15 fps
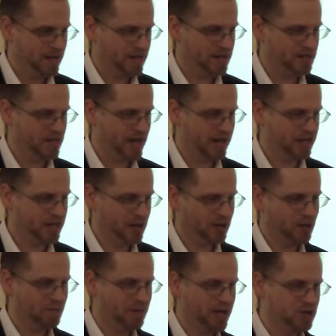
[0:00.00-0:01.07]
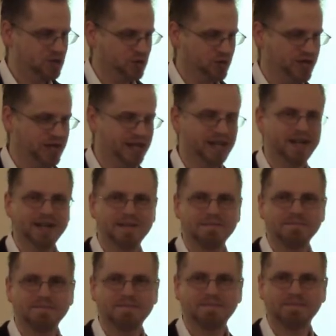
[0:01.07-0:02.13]
is that younger men
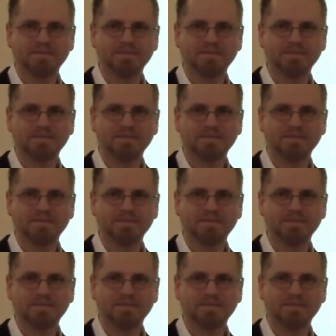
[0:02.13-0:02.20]
treating